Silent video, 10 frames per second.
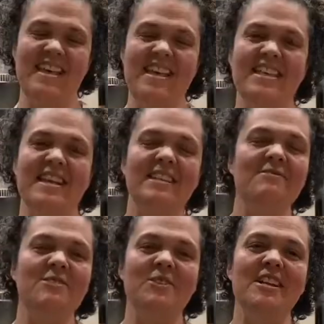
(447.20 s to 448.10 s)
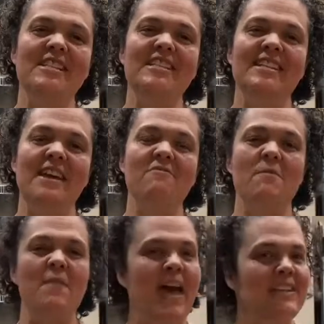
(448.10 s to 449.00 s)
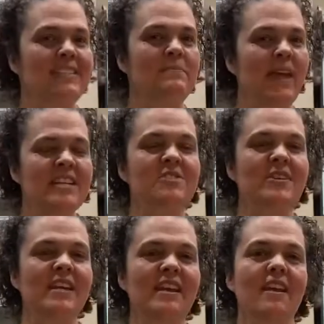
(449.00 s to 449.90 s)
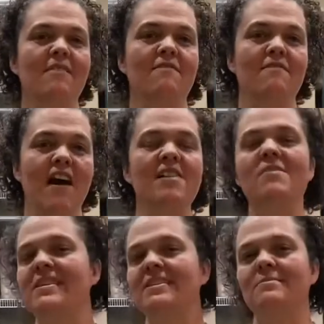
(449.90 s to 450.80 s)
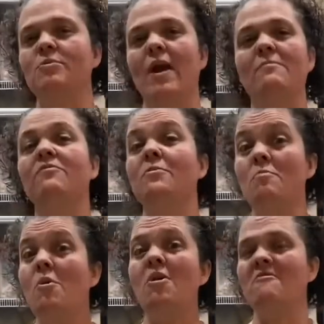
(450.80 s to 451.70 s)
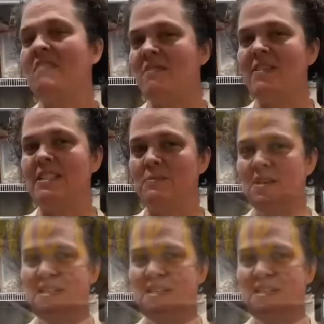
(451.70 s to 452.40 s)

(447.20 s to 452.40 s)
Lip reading: Thanks for joining us today from Paxton Pantry. Follow and subscribe for more fun recipes.